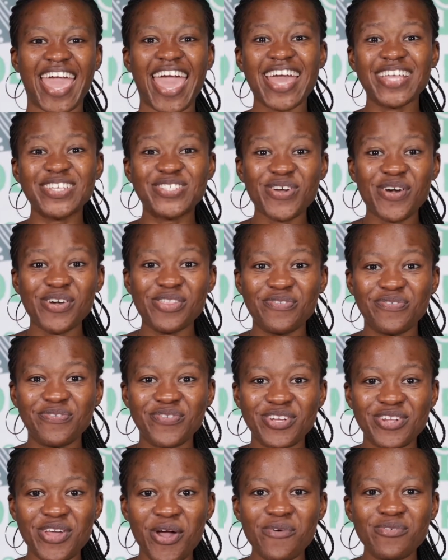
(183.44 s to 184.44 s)
Enjoy the
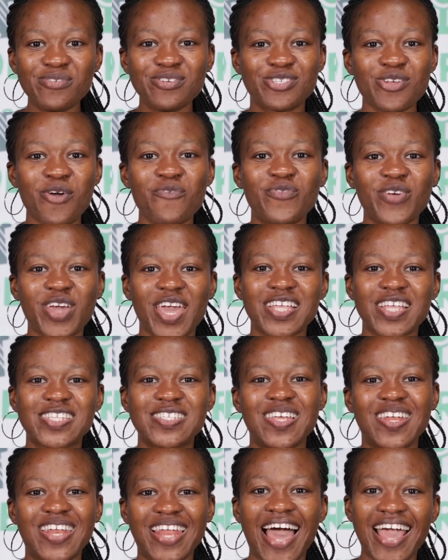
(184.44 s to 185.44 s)
video. Don't forget
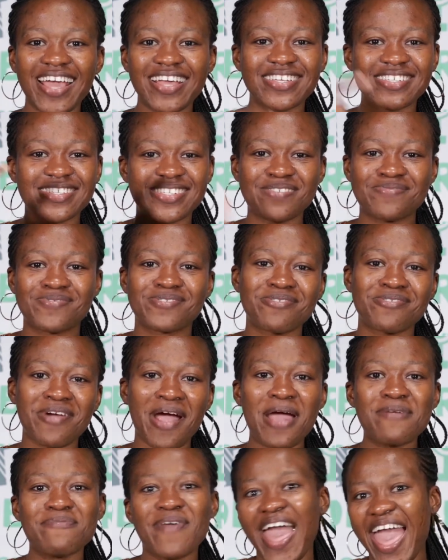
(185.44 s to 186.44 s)
to like,
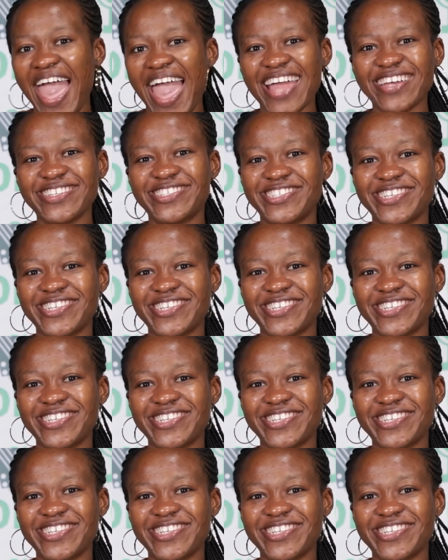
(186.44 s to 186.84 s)
subscribe, and